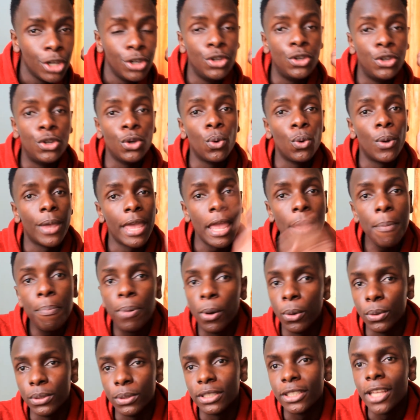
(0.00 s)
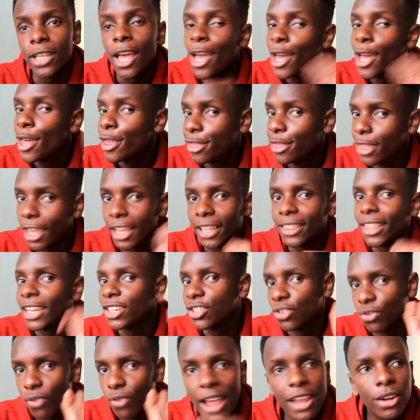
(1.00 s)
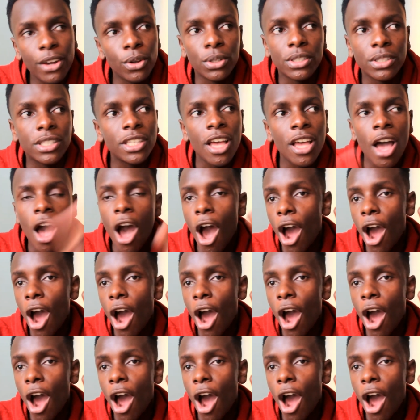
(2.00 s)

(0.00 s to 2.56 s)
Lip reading: do hippos think that rhinos